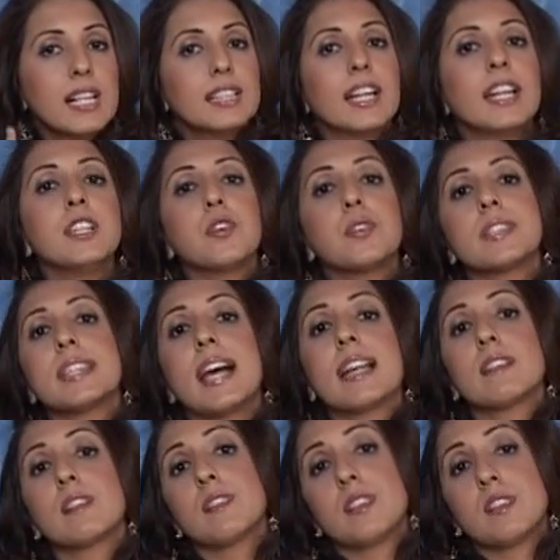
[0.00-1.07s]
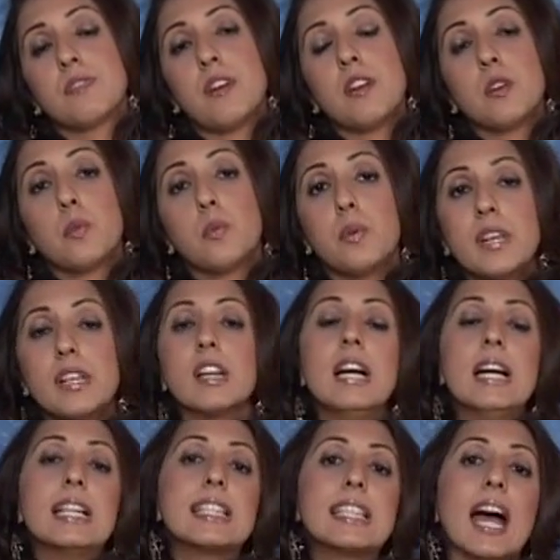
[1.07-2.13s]
then your Saturn is very weak.
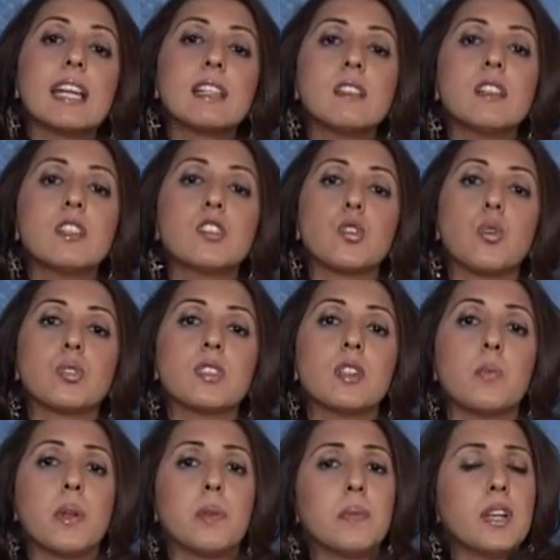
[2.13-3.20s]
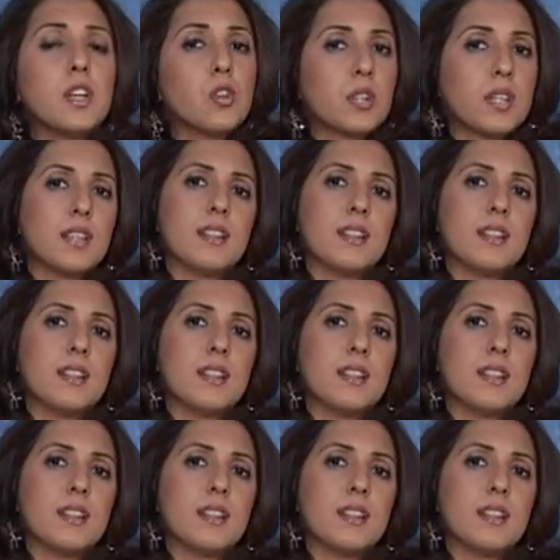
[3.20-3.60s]
Saturn in total, when we look at